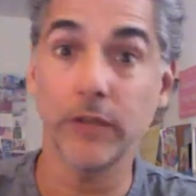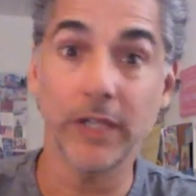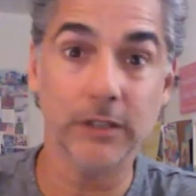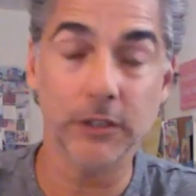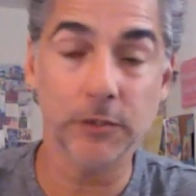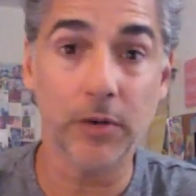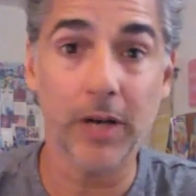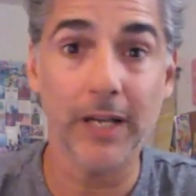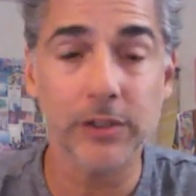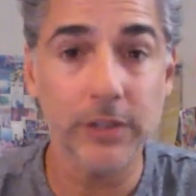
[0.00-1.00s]
You've hit this
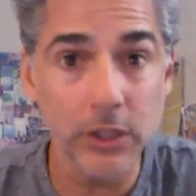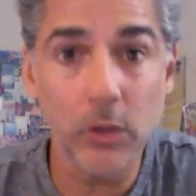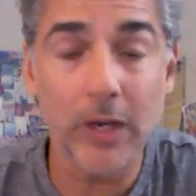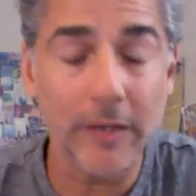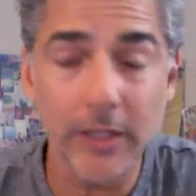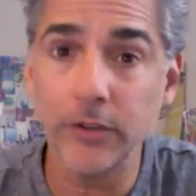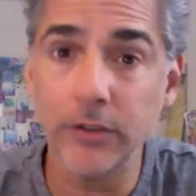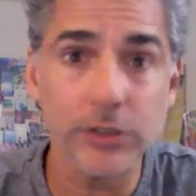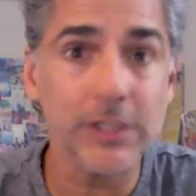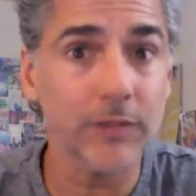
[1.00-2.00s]
price, and then you go out there and you
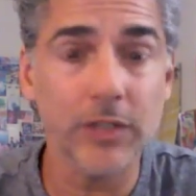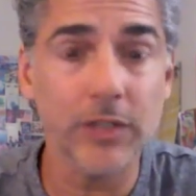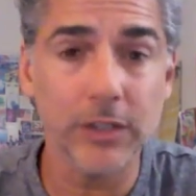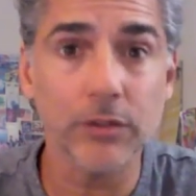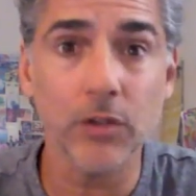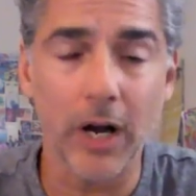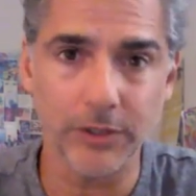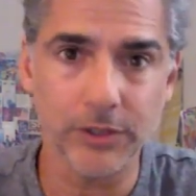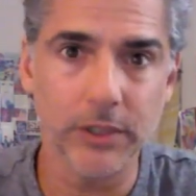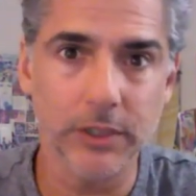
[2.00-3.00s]
just have to take your
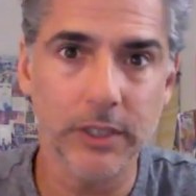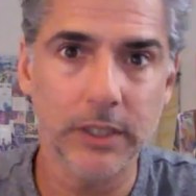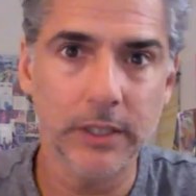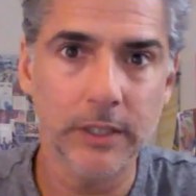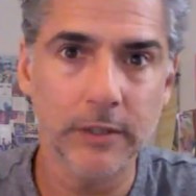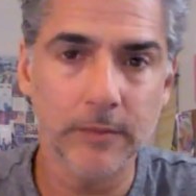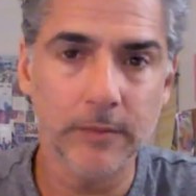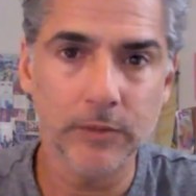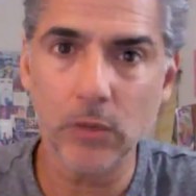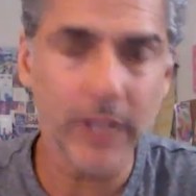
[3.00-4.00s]
loss.
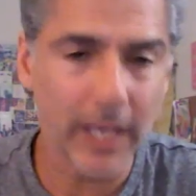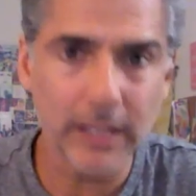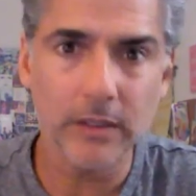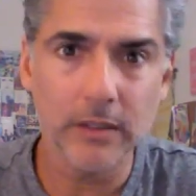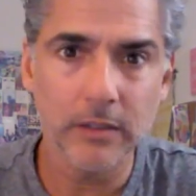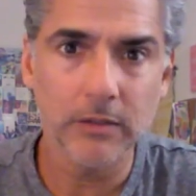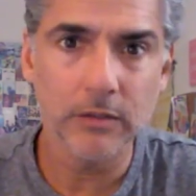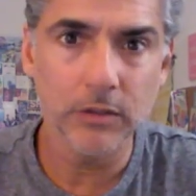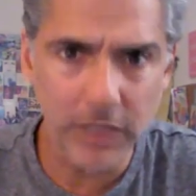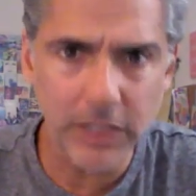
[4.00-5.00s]
It's okay.
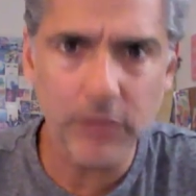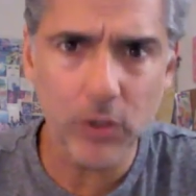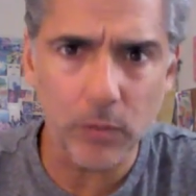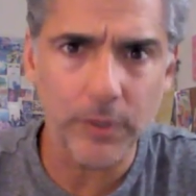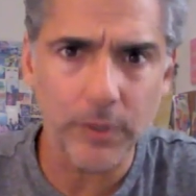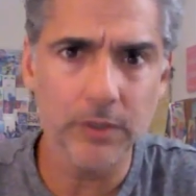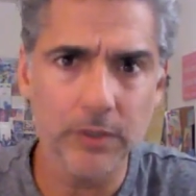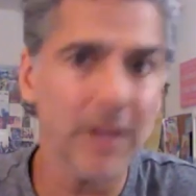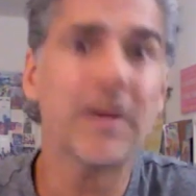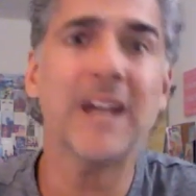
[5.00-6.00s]
You regroup. You
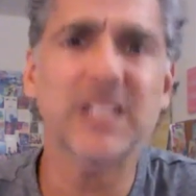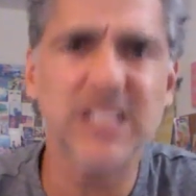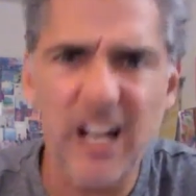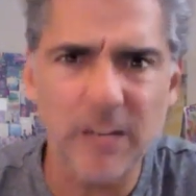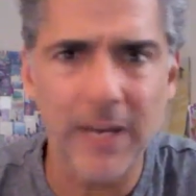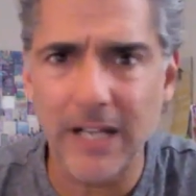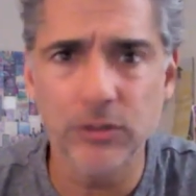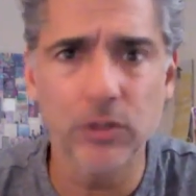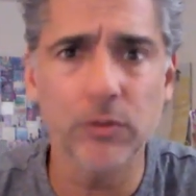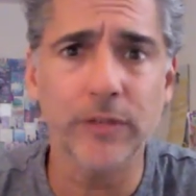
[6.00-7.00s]
might buy the stock back
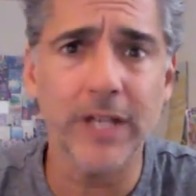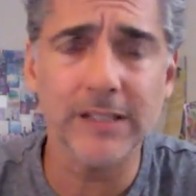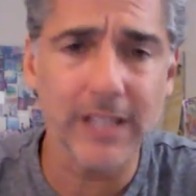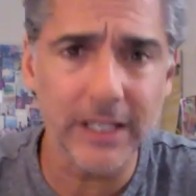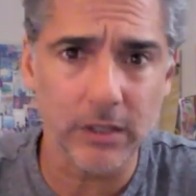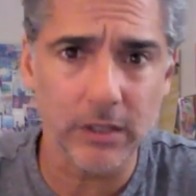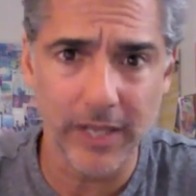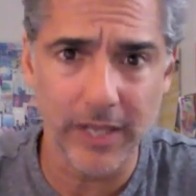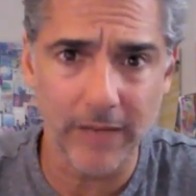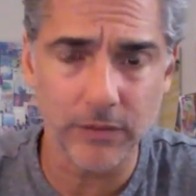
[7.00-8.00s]
2-3 days later if
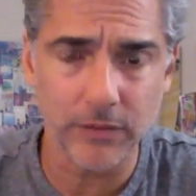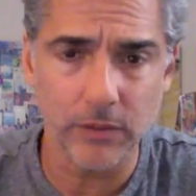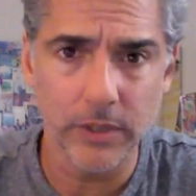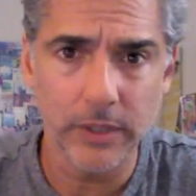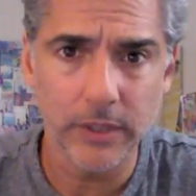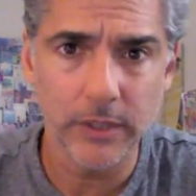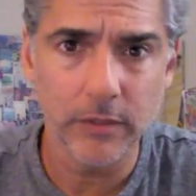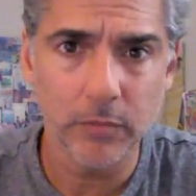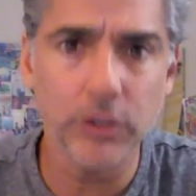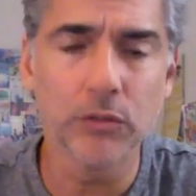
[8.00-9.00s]
you have to,
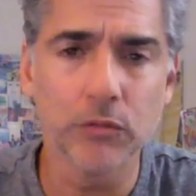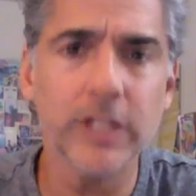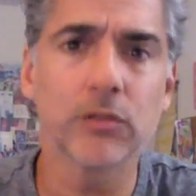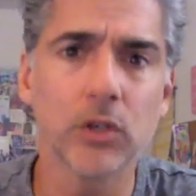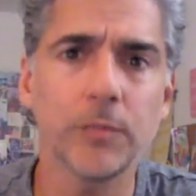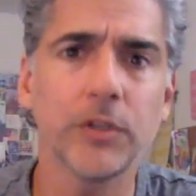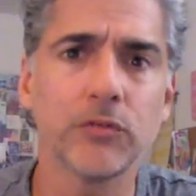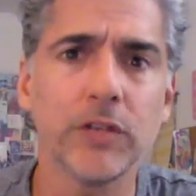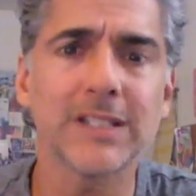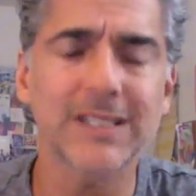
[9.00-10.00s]
but you regroup, you
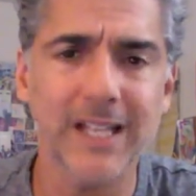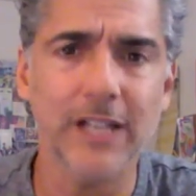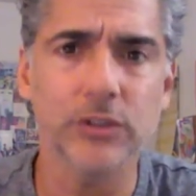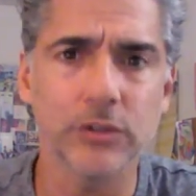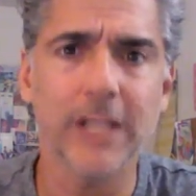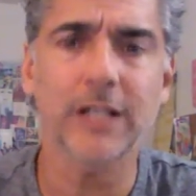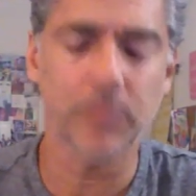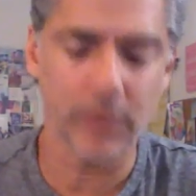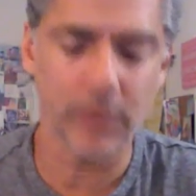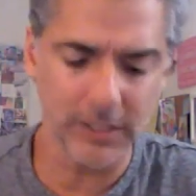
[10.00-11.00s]
reassess, you take a
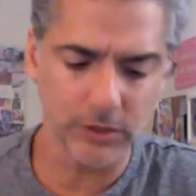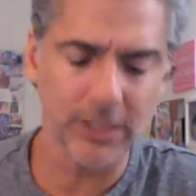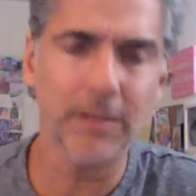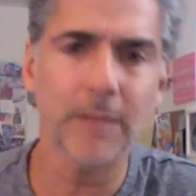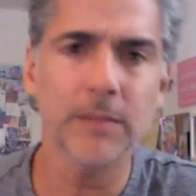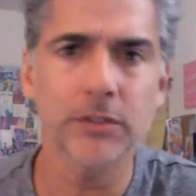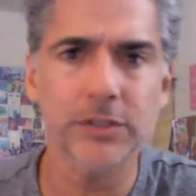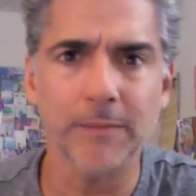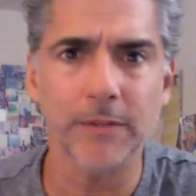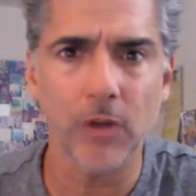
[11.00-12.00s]
break, you say, maybe there's
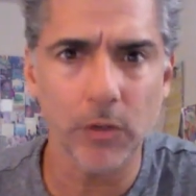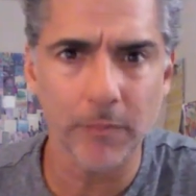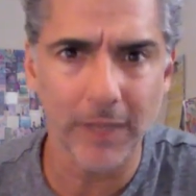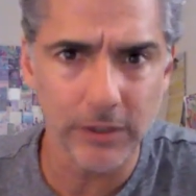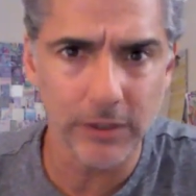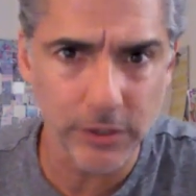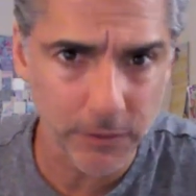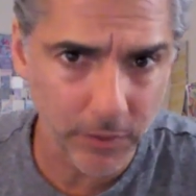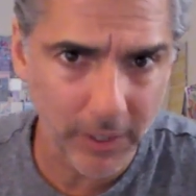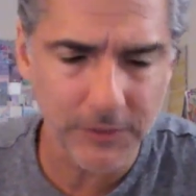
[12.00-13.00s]
something wrong with my
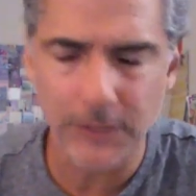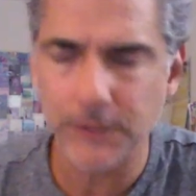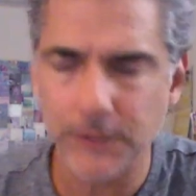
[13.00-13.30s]
decision process.